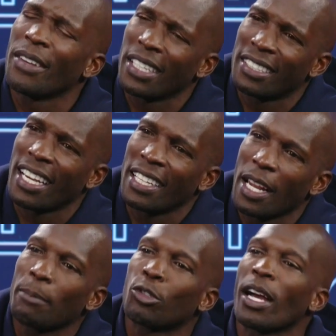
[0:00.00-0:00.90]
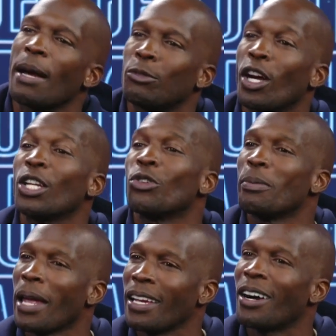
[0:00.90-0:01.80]
excited. I'm trying to
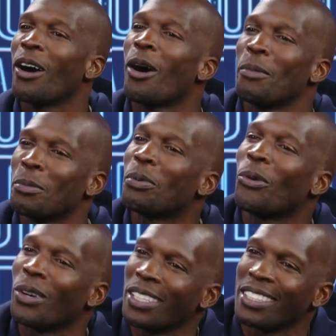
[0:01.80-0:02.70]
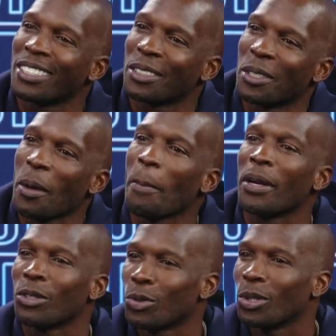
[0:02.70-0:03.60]
remain calm and poised
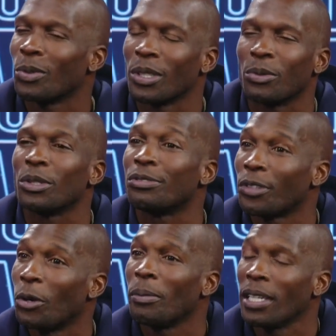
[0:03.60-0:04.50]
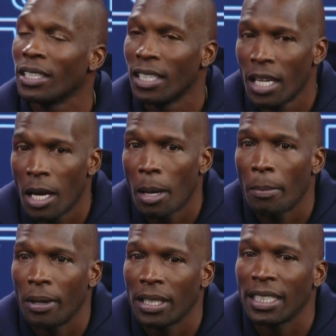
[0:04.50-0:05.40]
because we're filming,
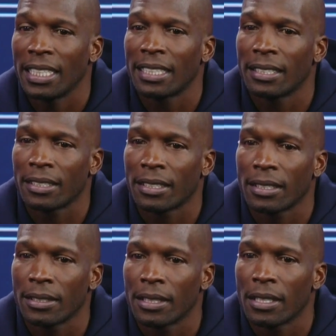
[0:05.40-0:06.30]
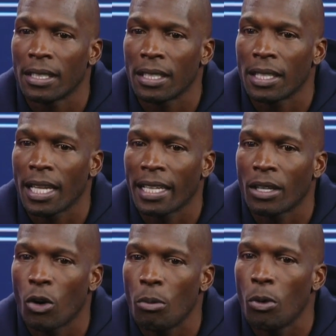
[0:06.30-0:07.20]
but this is like
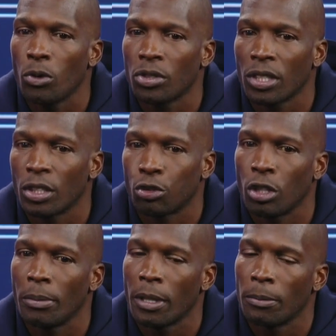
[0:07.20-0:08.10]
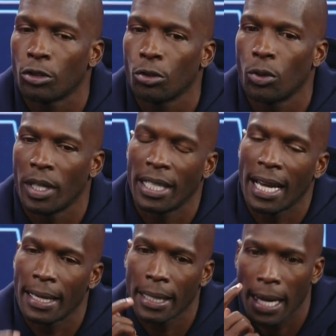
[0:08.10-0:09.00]
almost a dream come true. And
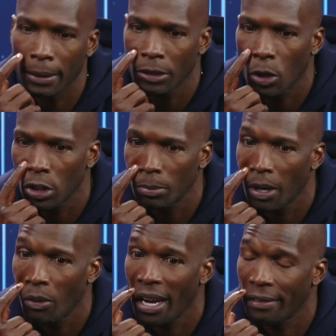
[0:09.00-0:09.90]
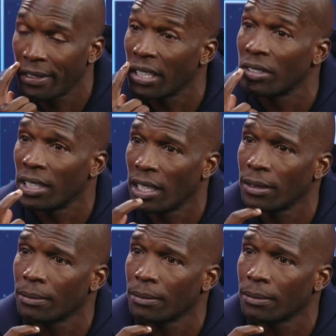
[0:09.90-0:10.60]
I talked to my wife yesterday,